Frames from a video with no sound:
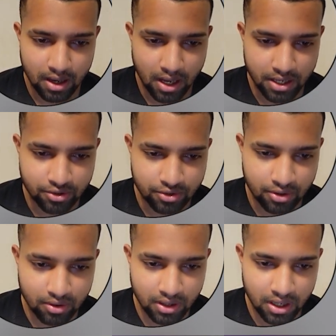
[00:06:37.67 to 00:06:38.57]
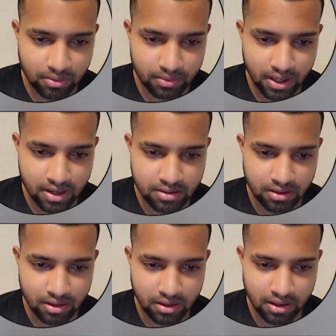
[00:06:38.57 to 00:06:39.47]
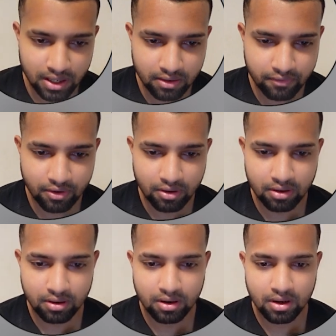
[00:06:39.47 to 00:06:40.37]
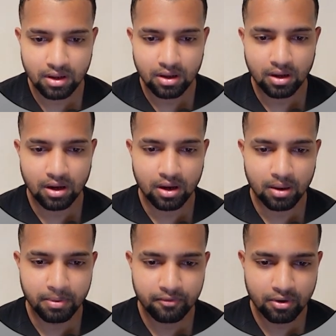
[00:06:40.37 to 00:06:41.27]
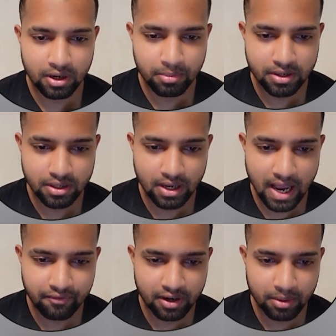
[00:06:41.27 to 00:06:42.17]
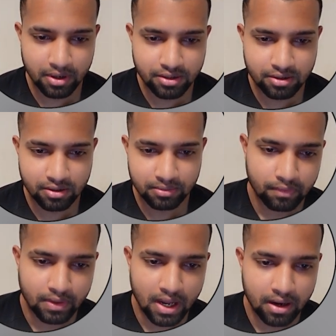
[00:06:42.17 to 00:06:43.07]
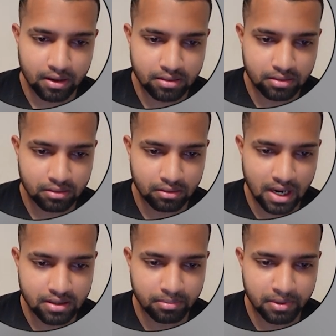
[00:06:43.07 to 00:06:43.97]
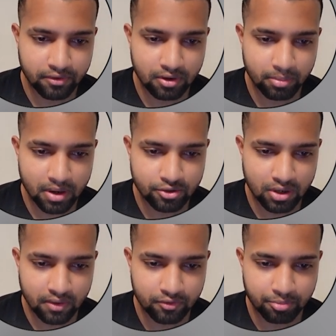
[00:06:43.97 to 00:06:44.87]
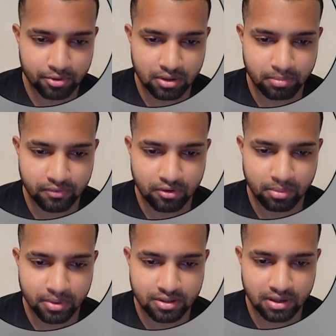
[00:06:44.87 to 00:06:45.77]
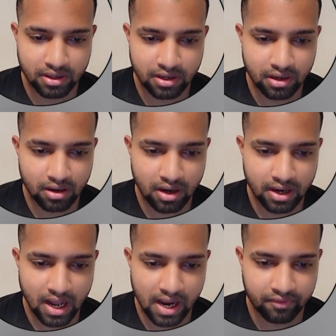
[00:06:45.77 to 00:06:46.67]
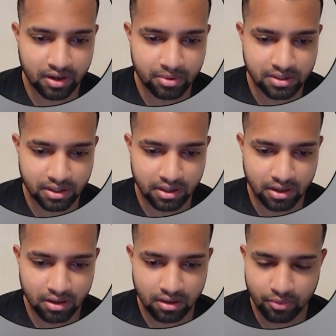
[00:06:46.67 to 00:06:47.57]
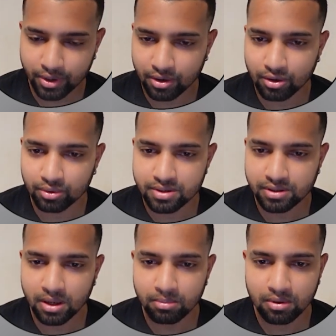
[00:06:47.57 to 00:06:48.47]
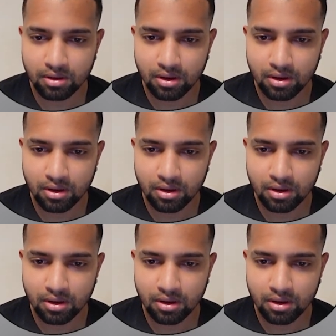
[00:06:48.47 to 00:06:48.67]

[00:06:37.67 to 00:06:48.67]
As you scroll down, there's a link for before image and after image. There it is. That's the before image. You have to put the before image link here and after image link here. We're going to do the same.